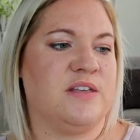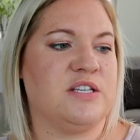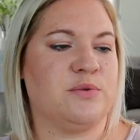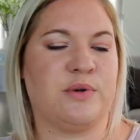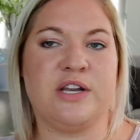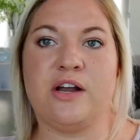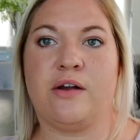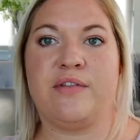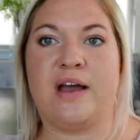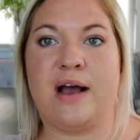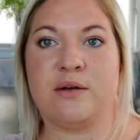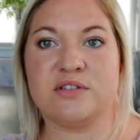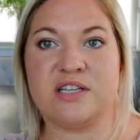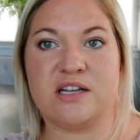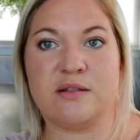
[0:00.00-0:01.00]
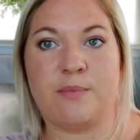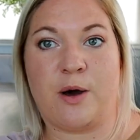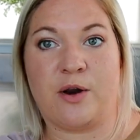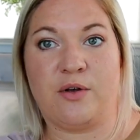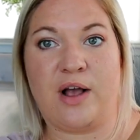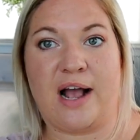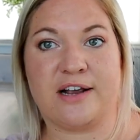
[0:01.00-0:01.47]
This one here on the outside of the
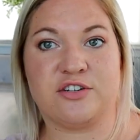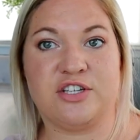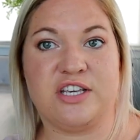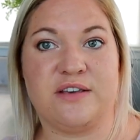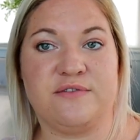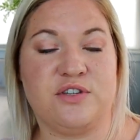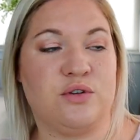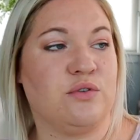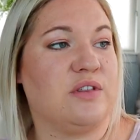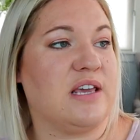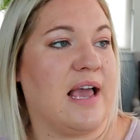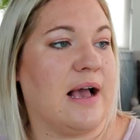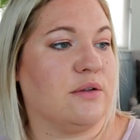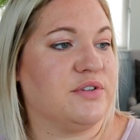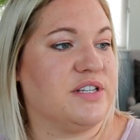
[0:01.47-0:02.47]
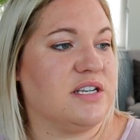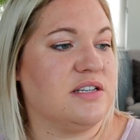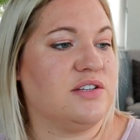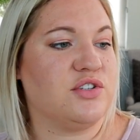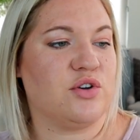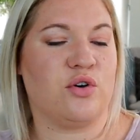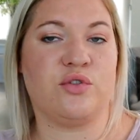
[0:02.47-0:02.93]
bottle actually gives you the
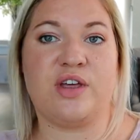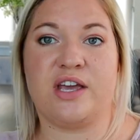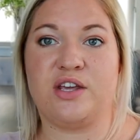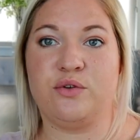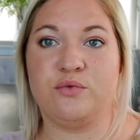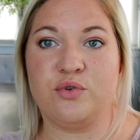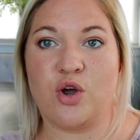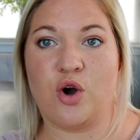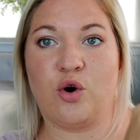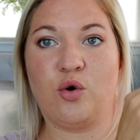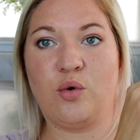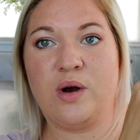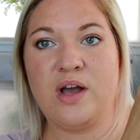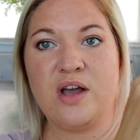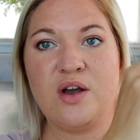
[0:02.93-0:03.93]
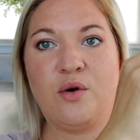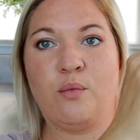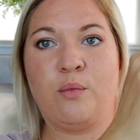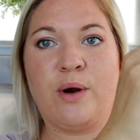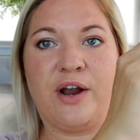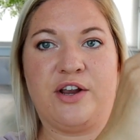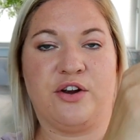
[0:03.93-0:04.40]
ounces so that you know
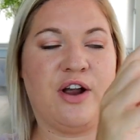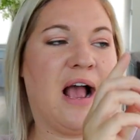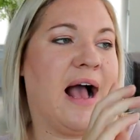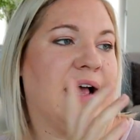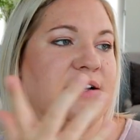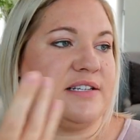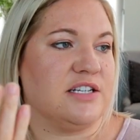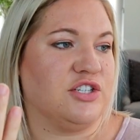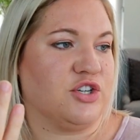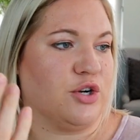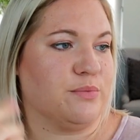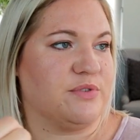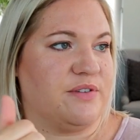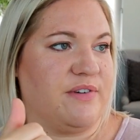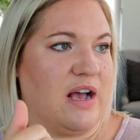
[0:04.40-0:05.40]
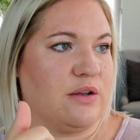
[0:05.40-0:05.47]
where you're at in terms of